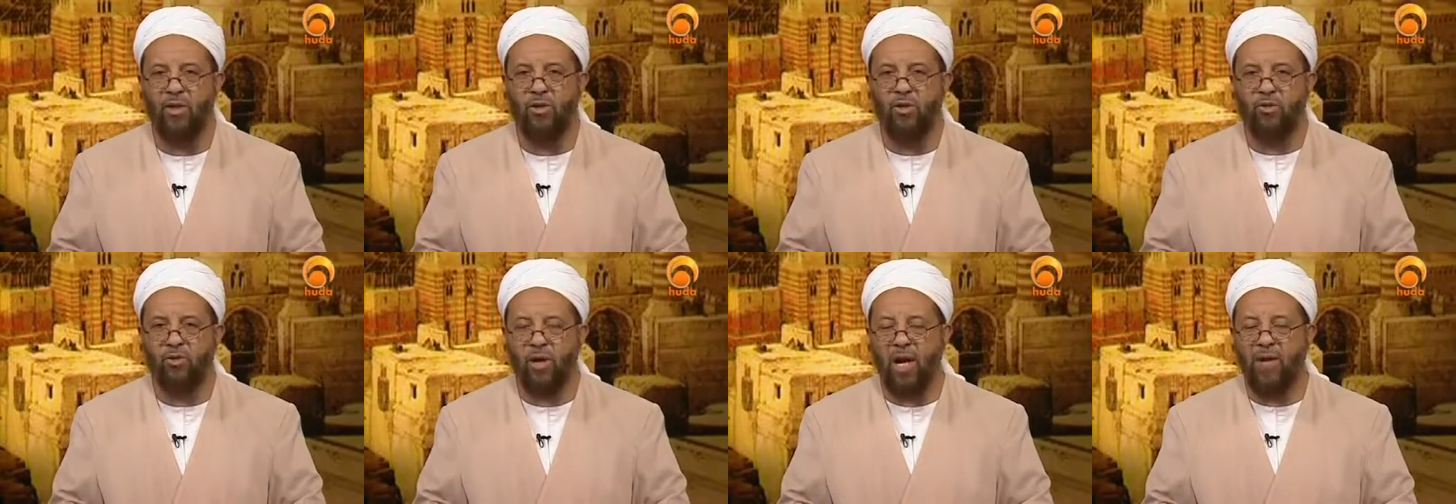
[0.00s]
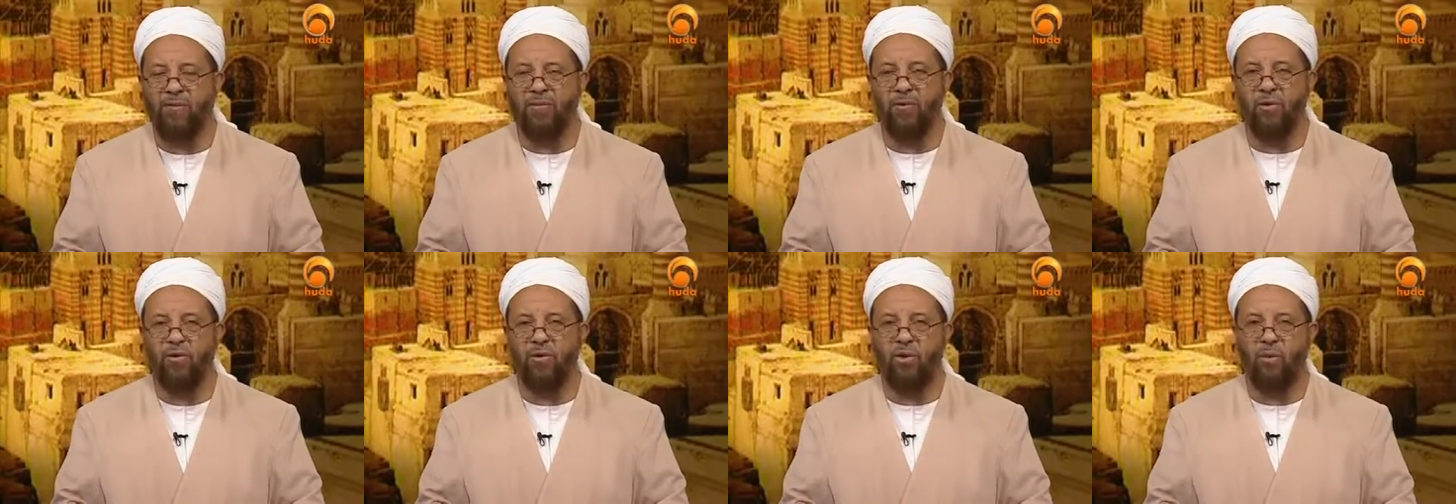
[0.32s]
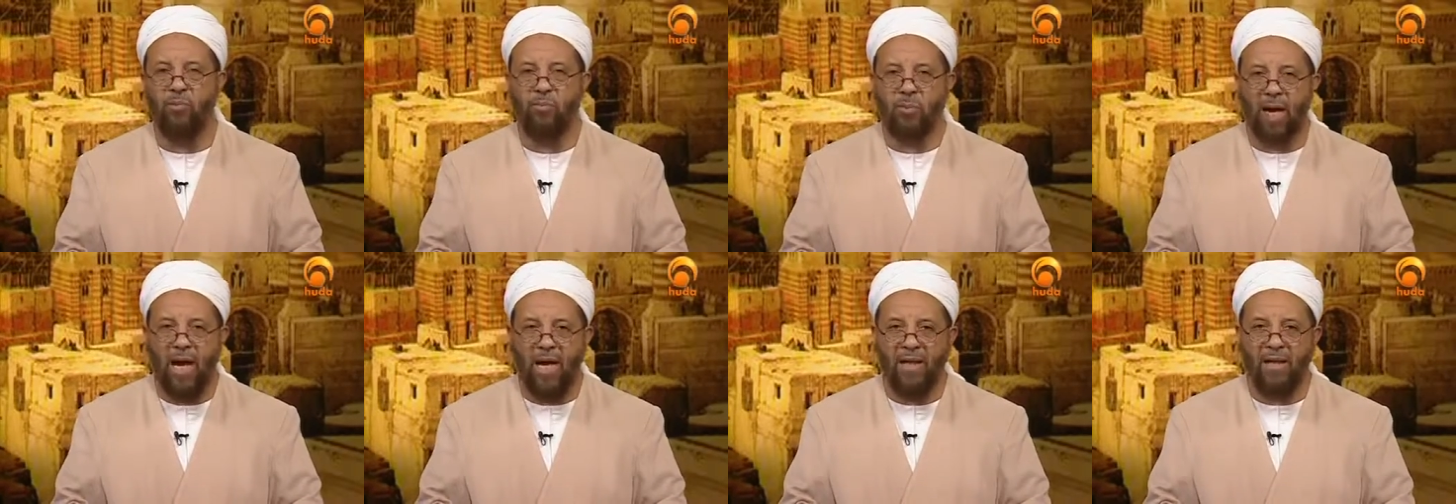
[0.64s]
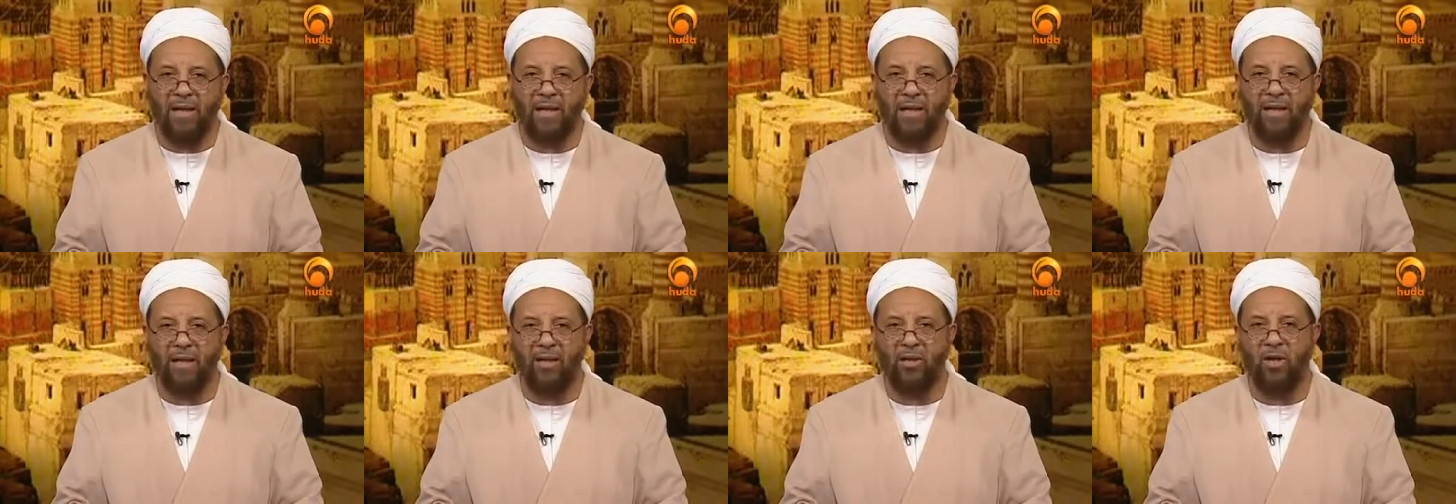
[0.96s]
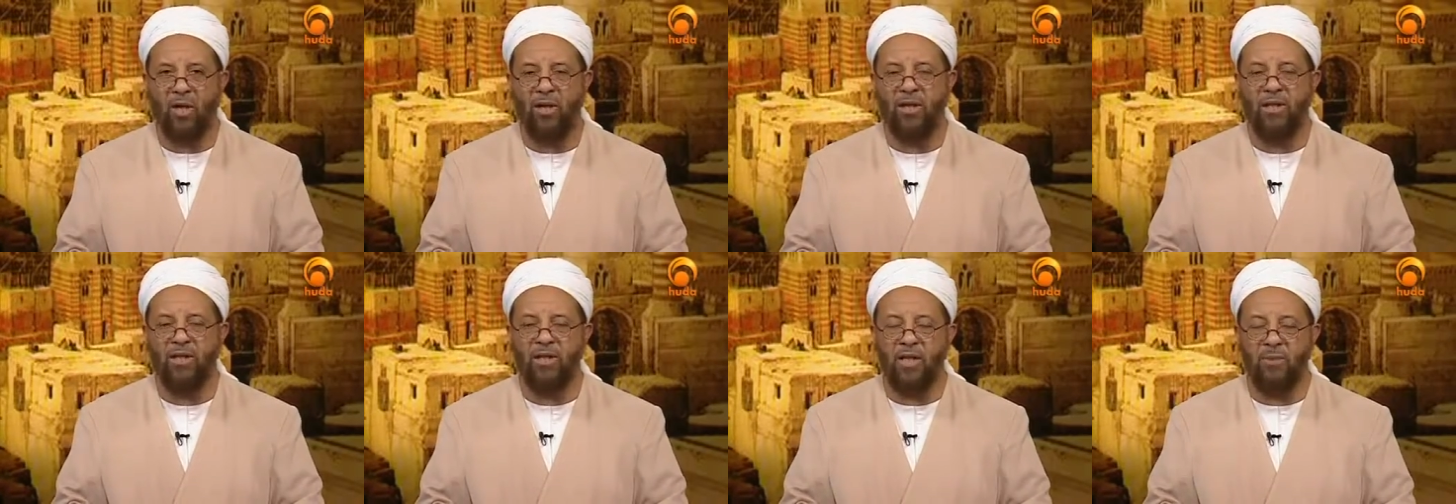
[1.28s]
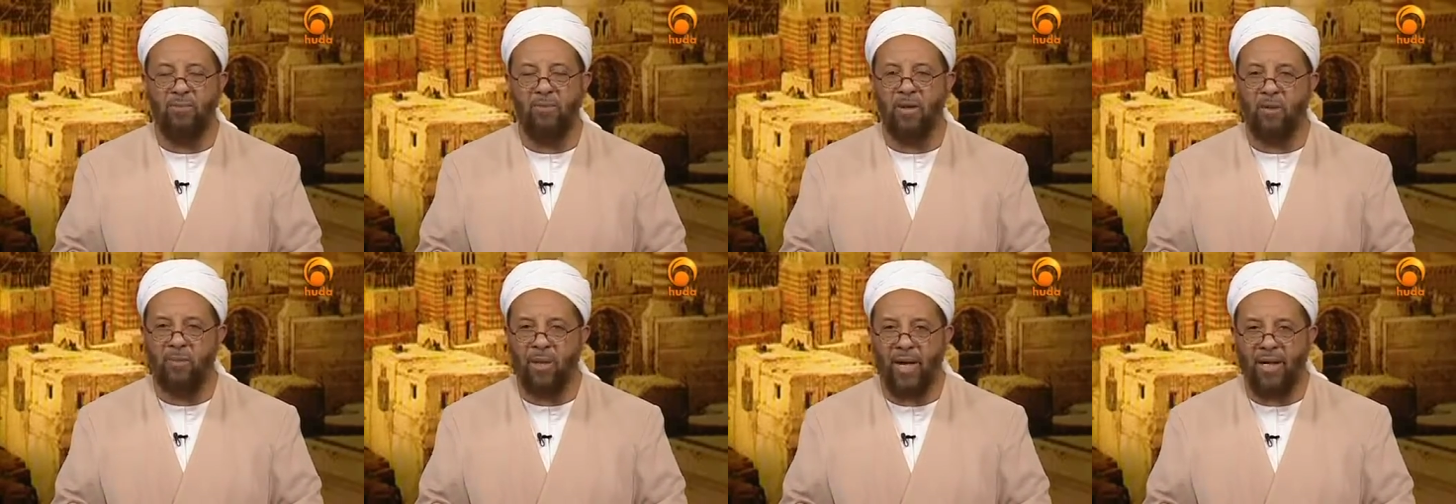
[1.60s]
traveled to Mali on a
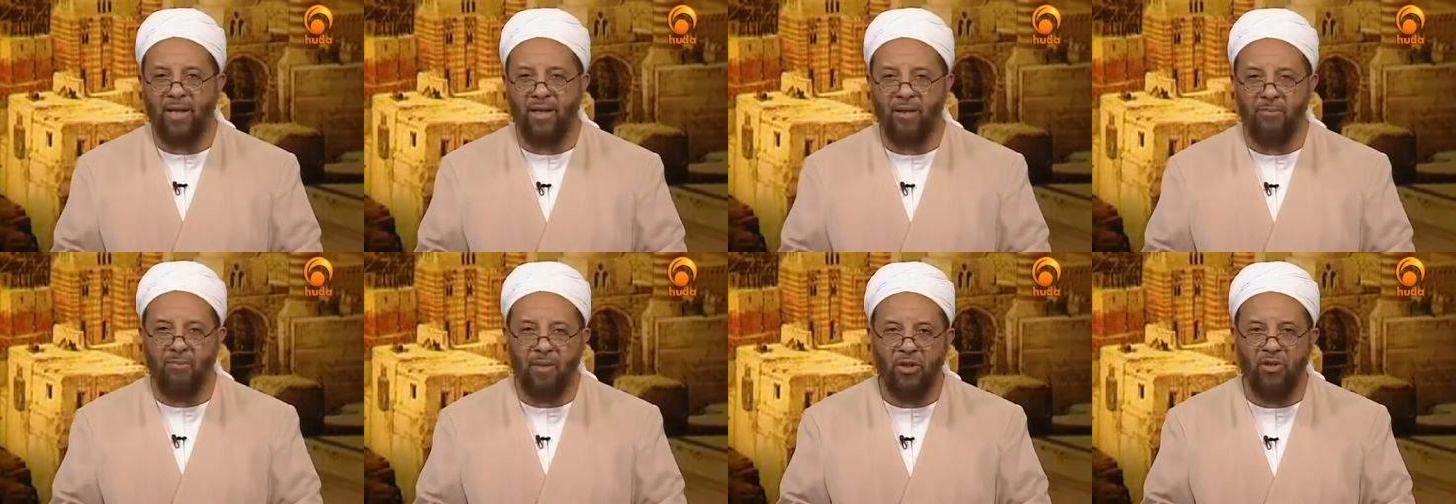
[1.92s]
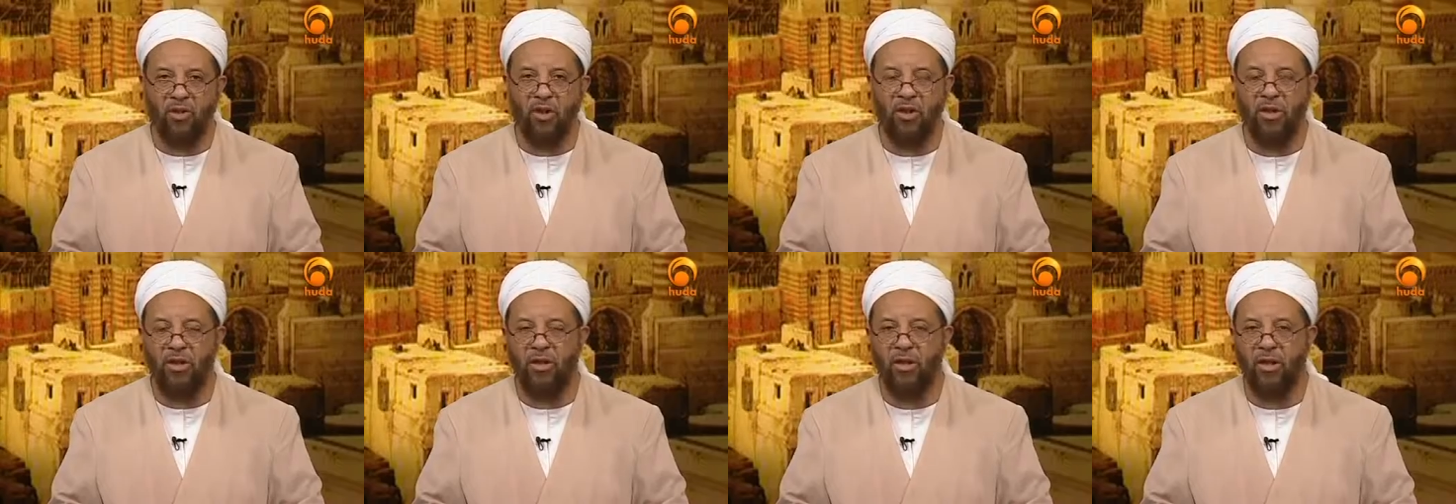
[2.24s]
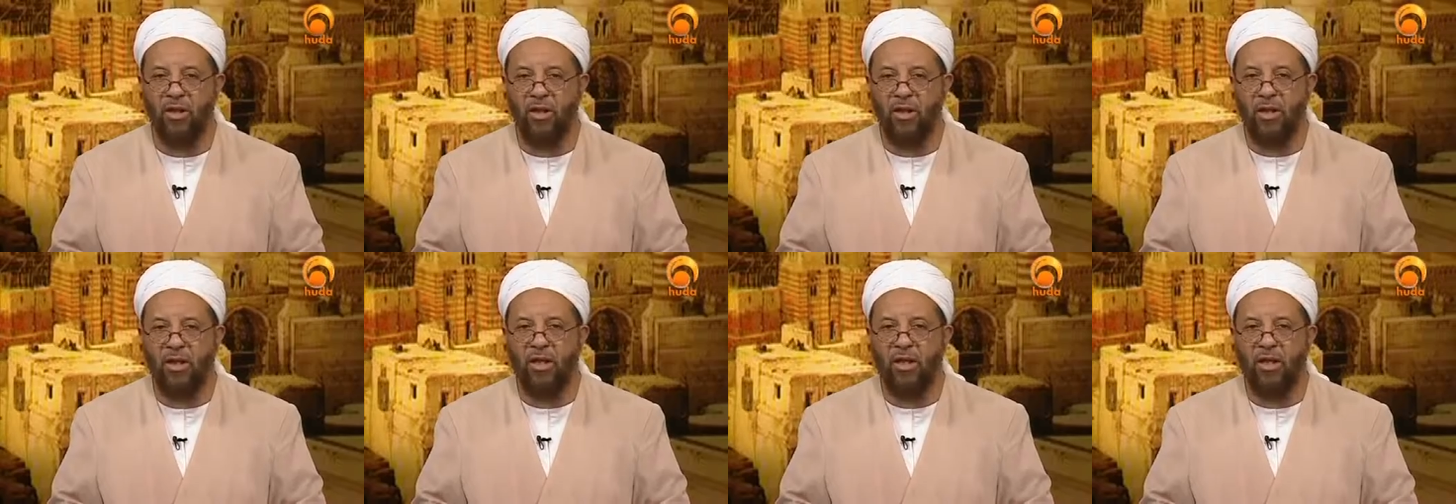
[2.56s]
diplomatic mission.